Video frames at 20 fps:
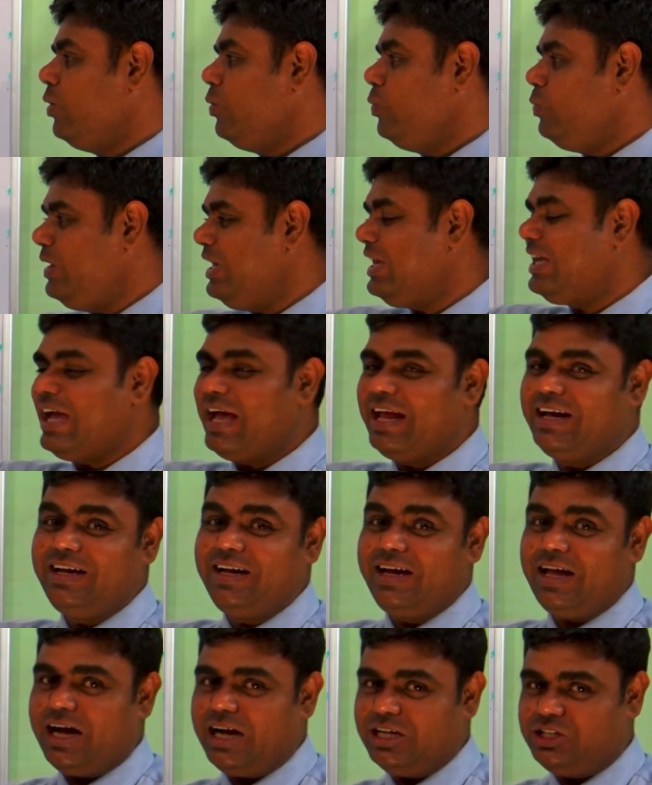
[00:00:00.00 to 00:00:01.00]
We
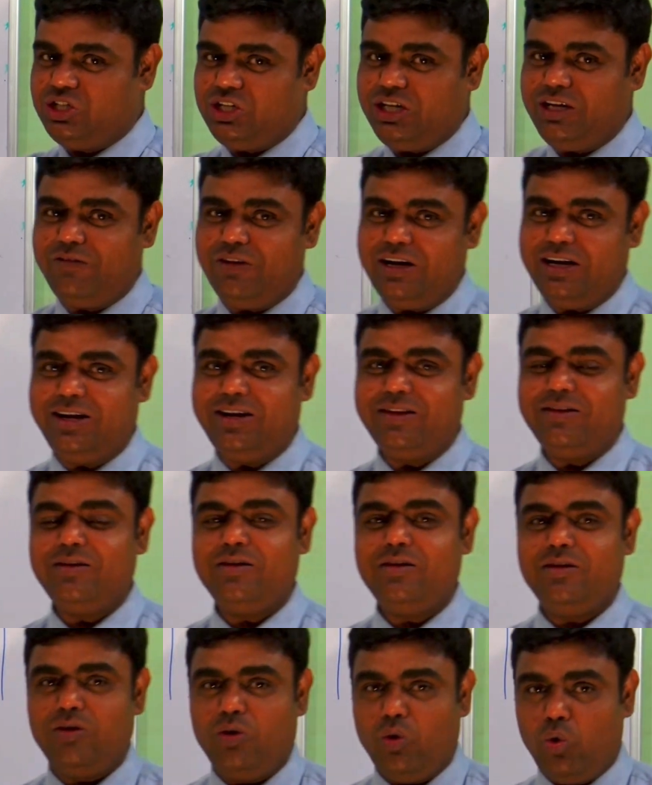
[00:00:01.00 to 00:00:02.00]
can achieve it
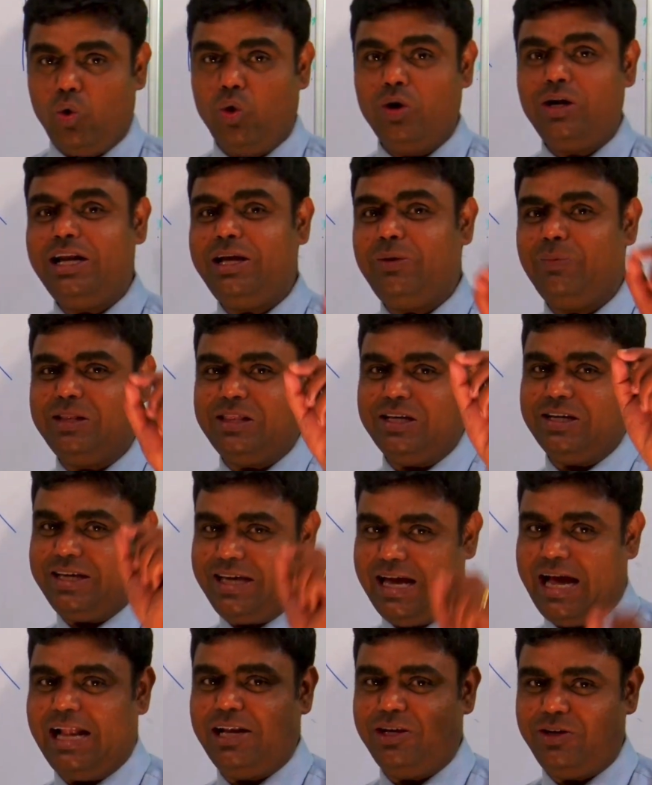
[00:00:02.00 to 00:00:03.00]
only with a
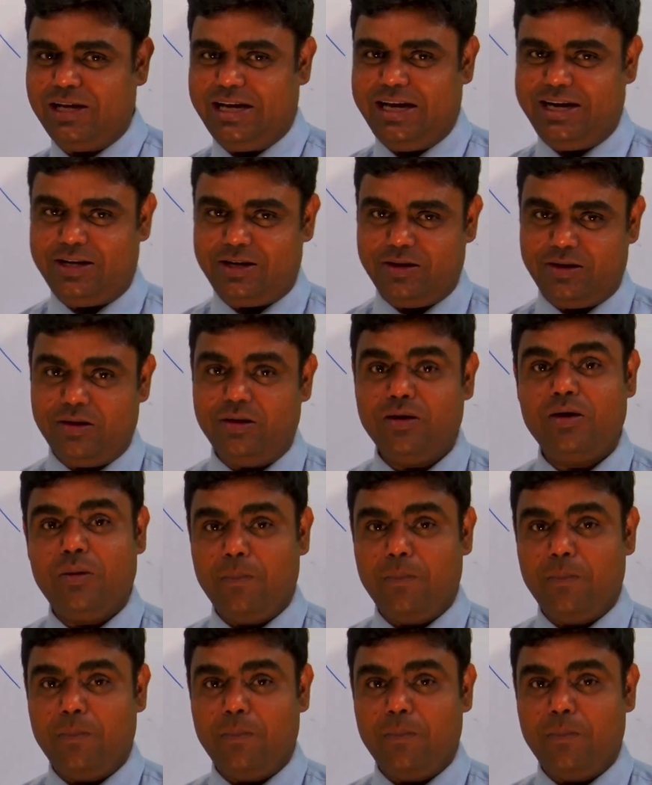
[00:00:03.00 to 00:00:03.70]
calculator.